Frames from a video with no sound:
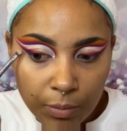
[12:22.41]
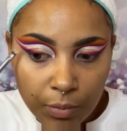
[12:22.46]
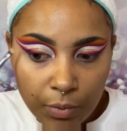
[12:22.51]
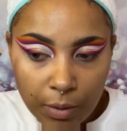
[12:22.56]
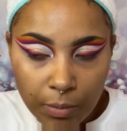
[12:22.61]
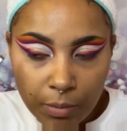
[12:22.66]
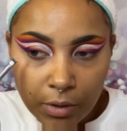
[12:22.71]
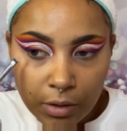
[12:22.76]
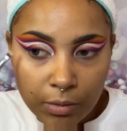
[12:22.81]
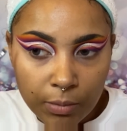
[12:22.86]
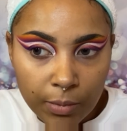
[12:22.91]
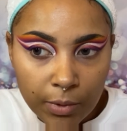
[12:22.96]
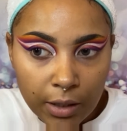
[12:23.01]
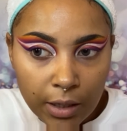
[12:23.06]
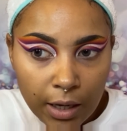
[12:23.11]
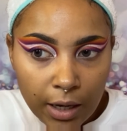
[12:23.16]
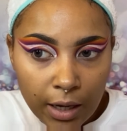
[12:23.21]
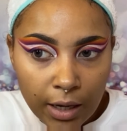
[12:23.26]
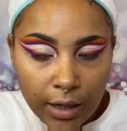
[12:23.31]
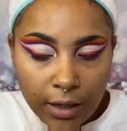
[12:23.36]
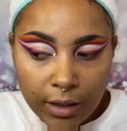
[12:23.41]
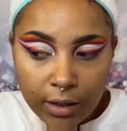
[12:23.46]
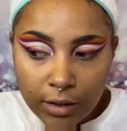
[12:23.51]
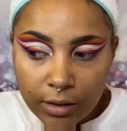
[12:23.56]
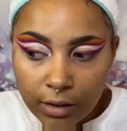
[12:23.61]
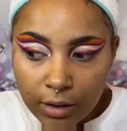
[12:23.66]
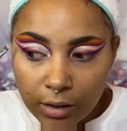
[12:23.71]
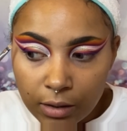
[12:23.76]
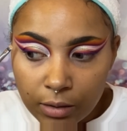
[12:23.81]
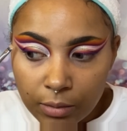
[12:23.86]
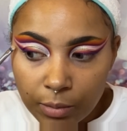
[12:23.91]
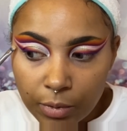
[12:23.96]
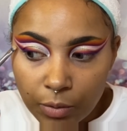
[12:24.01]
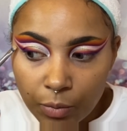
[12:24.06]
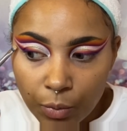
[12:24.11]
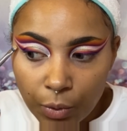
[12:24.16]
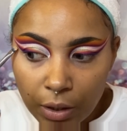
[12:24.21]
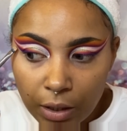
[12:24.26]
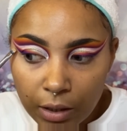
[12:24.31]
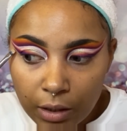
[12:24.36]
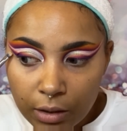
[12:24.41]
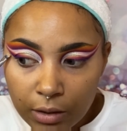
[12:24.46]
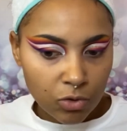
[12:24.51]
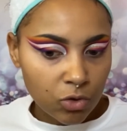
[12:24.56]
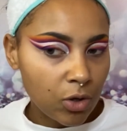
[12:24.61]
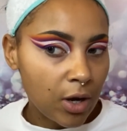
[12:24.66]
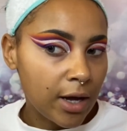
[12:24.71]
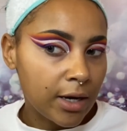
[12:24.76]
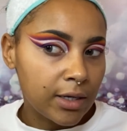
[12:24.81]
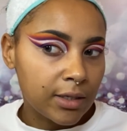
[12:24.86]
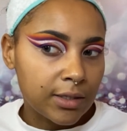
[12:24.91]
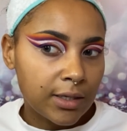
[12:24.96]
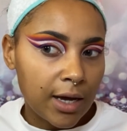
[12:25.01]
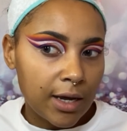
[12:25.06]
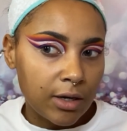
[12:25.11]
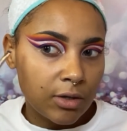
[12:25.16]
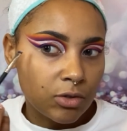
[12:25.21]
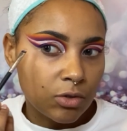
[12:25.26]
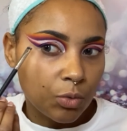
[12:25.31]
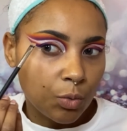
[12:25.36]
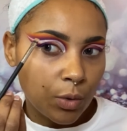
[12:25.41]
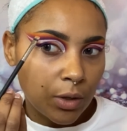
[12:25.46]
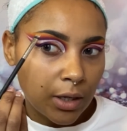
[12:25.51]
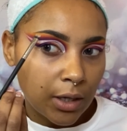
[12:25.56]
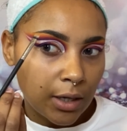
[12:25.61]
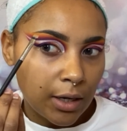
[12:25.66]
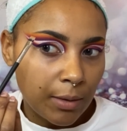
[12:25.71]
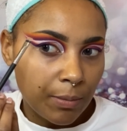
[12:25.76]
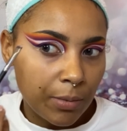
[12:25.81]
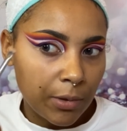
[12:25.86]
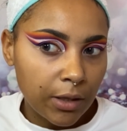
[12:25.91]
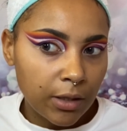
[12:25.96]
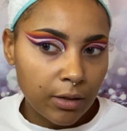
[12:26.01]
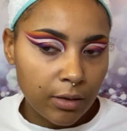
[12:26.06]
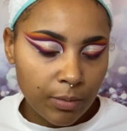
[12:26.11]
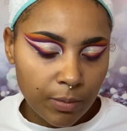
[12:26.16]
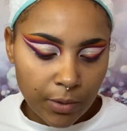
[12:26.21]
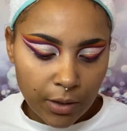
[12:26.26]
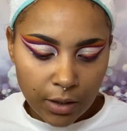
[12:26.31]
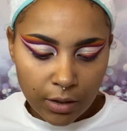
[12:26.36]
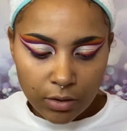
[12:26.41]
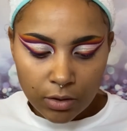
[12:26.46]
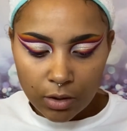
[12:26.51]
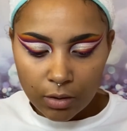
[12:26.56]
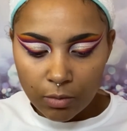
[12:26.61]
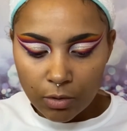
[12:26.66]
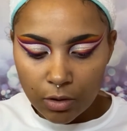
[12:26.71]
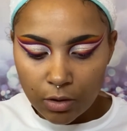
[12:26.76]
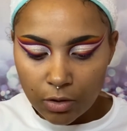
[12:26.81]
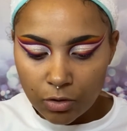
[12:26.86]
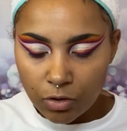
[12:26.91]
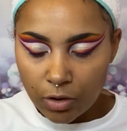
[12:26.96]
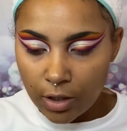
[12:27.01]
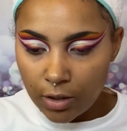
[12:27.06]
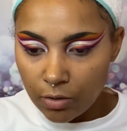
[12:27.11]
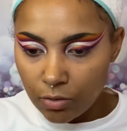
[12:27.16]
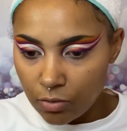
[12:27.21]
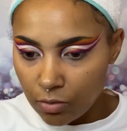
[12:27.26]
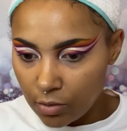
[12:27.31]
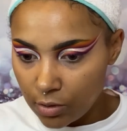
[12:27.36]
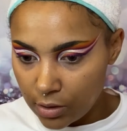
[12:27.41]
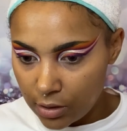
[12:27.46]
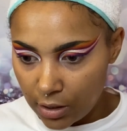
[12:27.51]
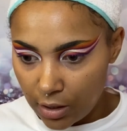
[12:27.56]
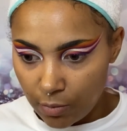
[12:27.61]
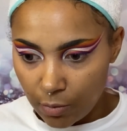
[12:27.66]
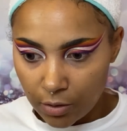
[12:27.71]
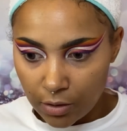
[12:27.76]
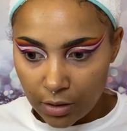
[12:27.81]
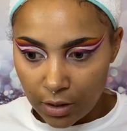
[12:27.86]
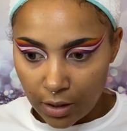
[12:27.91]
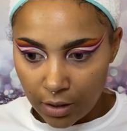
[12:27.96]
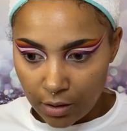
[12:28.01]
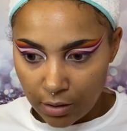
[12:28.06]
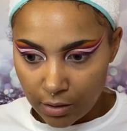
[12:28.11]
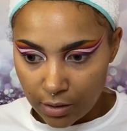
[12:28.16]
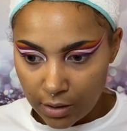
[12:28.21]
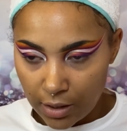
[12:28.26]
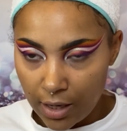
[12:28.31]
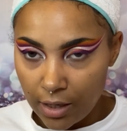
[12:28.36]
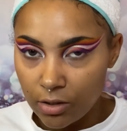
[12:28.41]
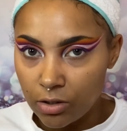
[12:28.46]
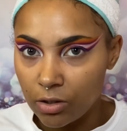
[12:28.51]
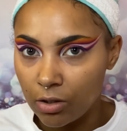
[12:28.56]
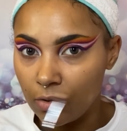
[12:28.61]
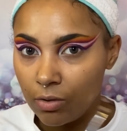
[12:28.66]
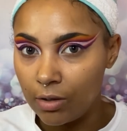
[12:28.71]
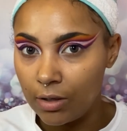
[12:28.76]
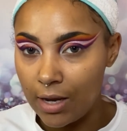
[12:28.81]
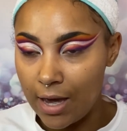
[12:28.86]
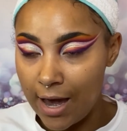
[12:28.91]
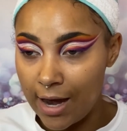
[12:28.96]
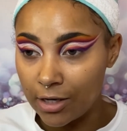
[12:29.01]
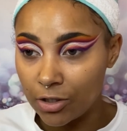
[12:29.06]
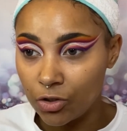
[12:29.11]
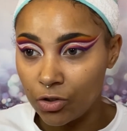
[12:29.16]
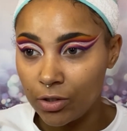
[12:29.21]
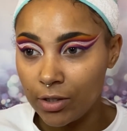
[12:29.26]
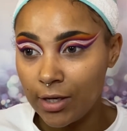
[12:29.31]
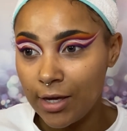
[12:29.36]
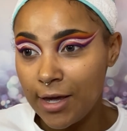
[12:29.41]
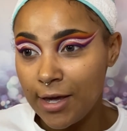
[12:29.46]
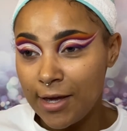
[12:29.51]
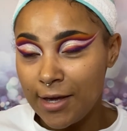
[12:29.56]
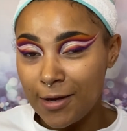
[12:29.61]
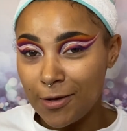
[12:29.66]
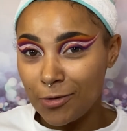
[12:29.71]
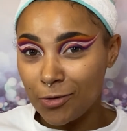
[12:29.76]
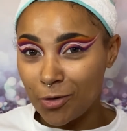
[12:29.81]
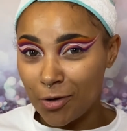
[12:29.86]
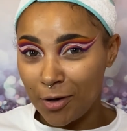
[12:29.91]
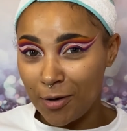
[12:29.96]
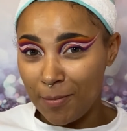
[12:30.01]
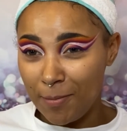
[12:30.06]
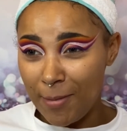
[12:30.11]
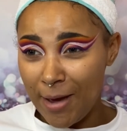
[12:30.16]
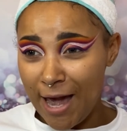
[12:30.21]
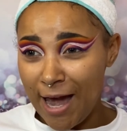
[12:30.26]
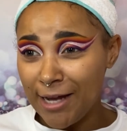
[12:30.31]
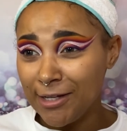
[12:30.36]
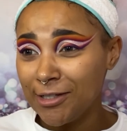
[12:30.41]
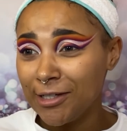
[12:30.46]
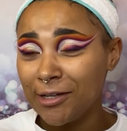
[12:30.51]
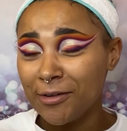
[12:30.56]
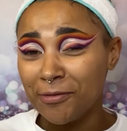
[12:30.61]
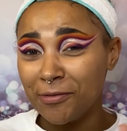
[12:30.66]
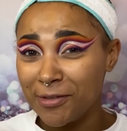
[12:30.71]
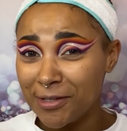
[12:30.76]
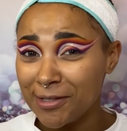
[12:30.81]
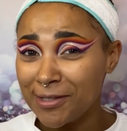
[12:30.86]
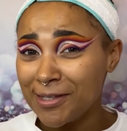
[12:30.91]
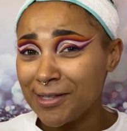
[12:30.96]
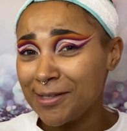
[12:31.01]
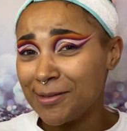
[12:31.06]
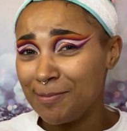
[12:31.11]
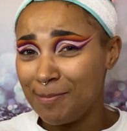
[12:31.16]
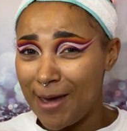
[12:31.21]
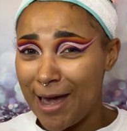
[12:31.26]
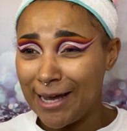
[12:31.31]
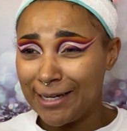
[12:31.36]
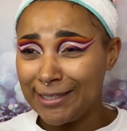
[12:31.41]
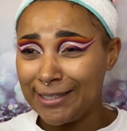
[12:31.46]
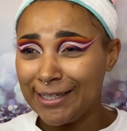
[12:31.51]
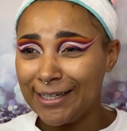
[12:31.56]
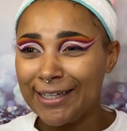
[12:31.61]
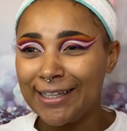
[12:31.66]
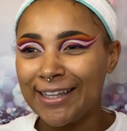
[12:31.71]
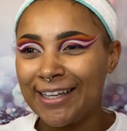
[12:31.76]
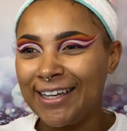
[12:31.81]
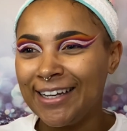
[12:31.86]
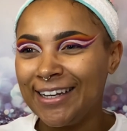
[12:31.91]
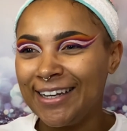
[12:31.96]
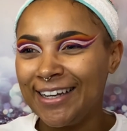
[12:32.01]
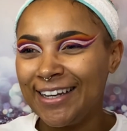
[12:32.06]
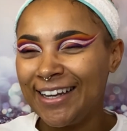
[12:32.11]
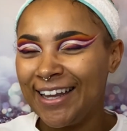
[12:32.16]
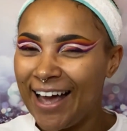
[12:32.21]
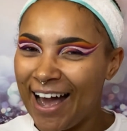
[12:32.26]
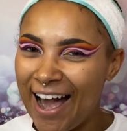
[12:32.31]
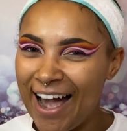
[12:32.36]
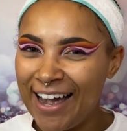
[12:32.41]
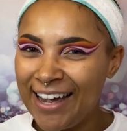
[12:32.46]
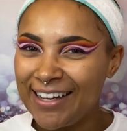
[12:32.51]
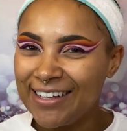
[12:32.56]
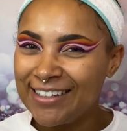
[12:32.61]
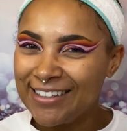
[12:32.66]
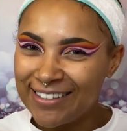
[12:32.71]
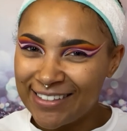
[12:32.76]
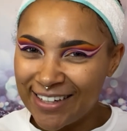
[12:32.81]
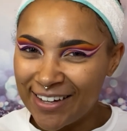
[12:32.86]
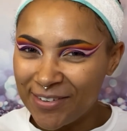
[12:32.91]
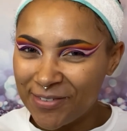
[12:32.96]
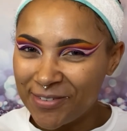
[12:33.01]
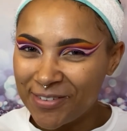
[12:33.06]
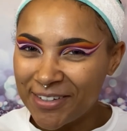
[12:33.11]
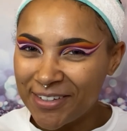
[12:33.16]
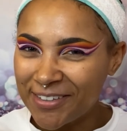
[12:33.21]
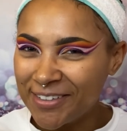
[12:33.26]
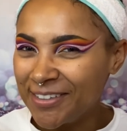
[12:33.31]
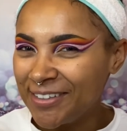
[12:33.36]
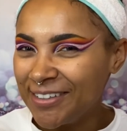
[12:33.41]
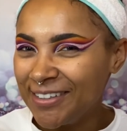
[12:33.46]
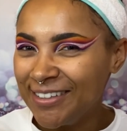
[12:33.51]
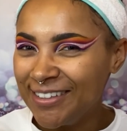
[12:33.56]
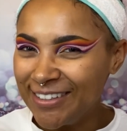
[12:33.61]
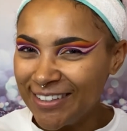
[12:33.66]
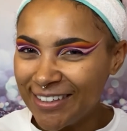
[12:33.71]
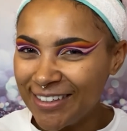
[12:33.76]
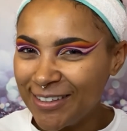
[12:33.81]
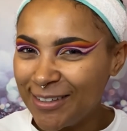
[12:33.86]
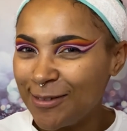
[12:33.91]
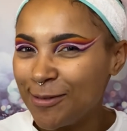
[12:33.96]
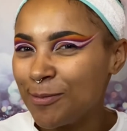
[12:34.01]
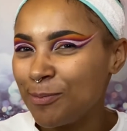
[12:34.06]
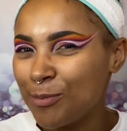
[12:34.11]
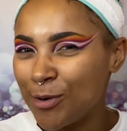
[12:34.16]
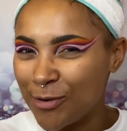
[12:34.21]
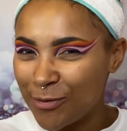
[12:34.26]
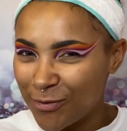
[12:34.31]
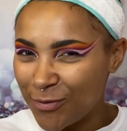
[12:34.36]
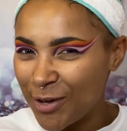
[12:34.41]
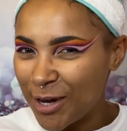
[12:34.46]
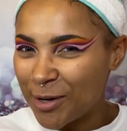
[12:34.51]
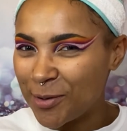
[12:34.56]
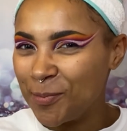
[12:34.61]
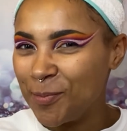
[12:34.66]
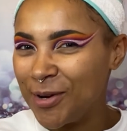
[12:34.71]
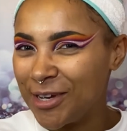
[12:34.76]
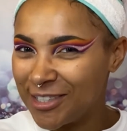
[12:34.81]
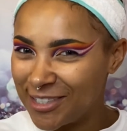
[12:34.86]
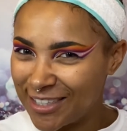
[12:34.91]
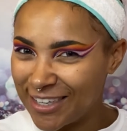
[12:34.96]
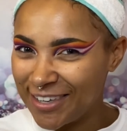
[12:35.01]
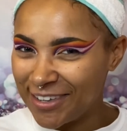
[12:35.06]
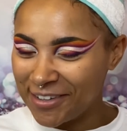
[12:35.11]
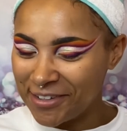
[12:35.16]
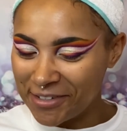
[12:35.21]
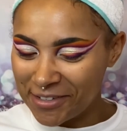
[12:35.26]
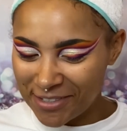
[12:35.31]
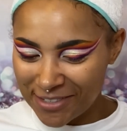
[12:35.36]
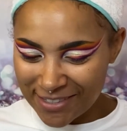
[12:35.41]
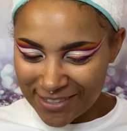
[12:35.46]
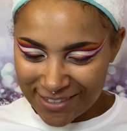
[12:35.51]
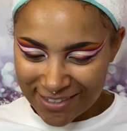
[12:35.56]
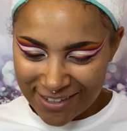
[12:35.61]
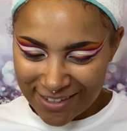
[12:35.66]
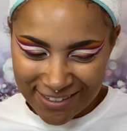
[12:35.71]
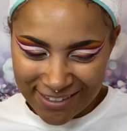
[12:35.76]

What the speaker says: a little bit angled, a little bit winged. So I decided to wing it up a little bit, so I'm going to try to do the same on the other side so it actually is going to match. And if this is matching, then I definitely did perfect my skills.